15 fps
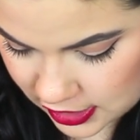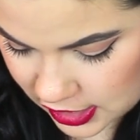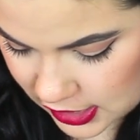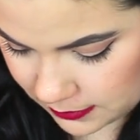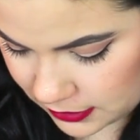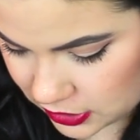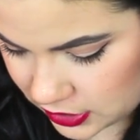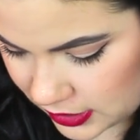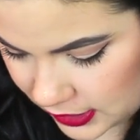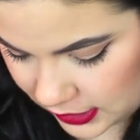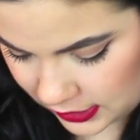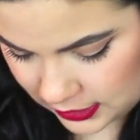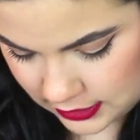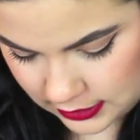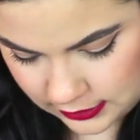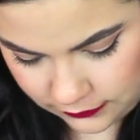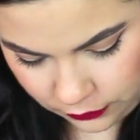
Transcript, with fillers: How much did I get this